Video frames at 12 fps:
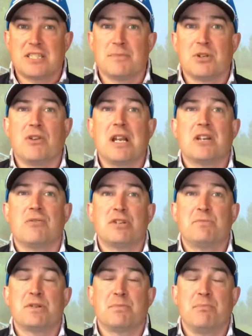some great
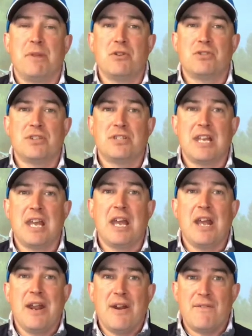Christmas promotions there,
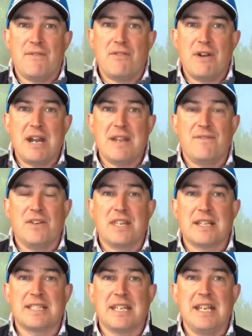ready for
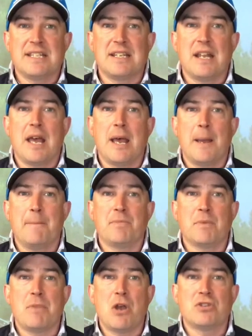the season.
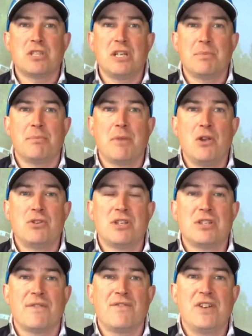Most of the
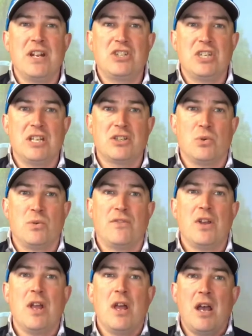promotions are finishing sort
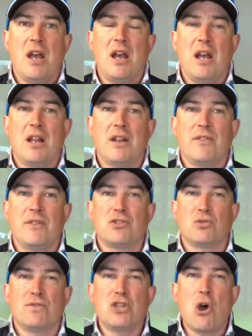of
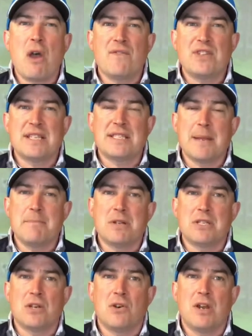9th of December
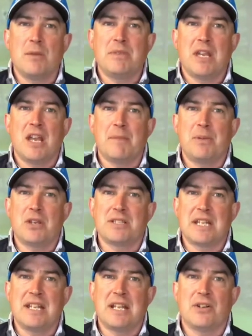time, yeah, because
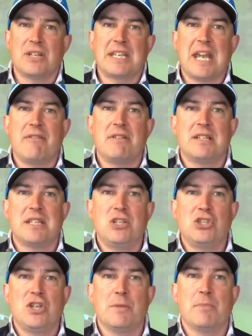they got a guarantee
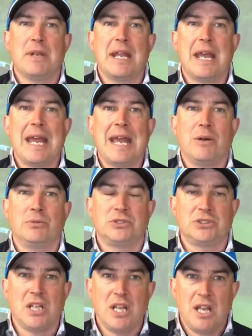shipment out